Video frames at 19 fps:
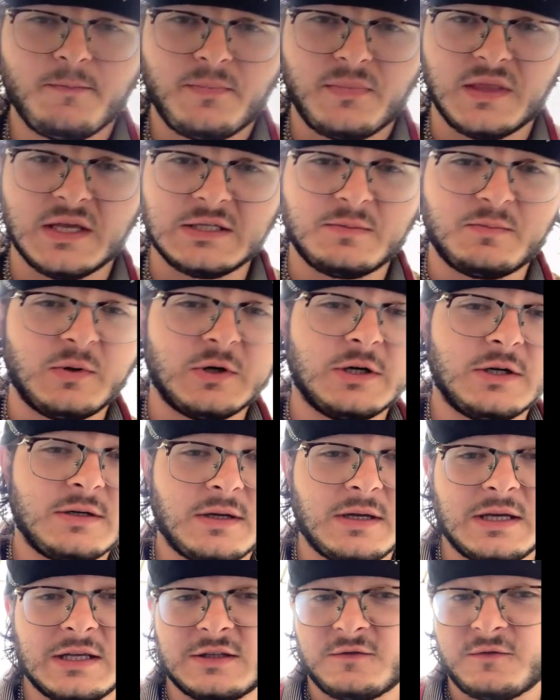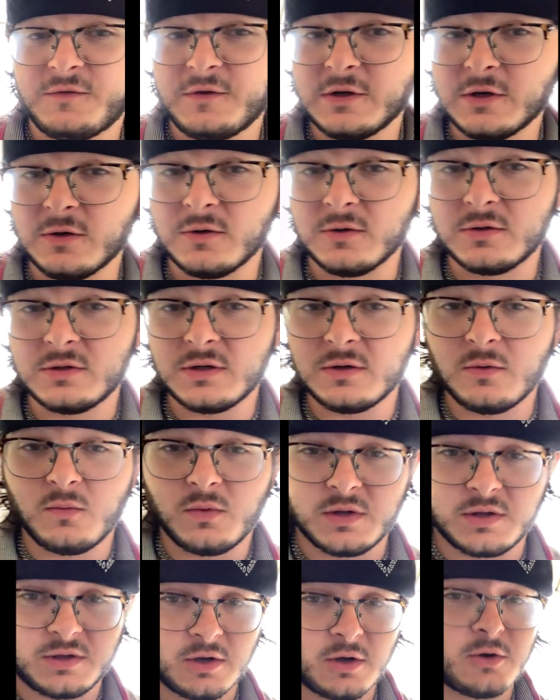This book is filled
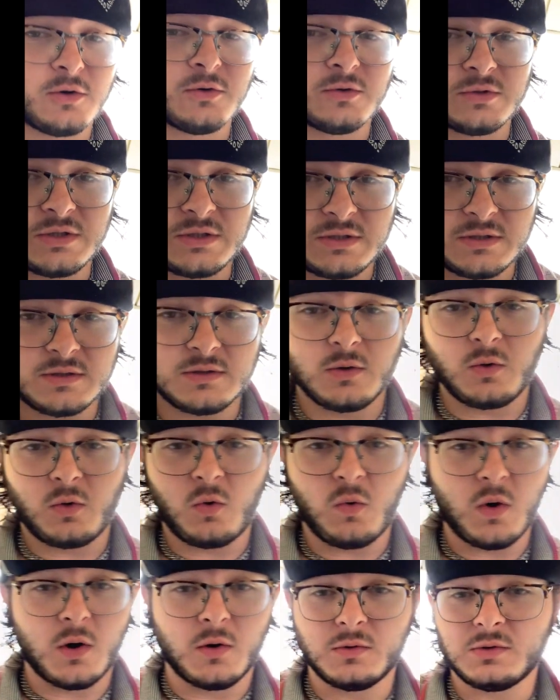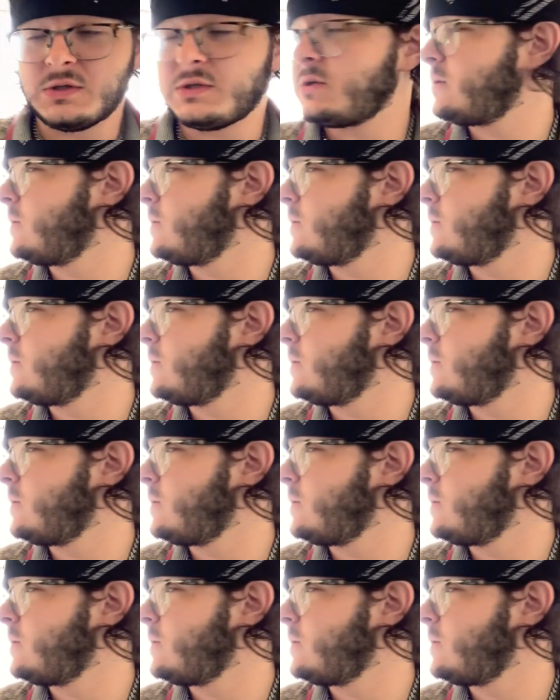with those quotes.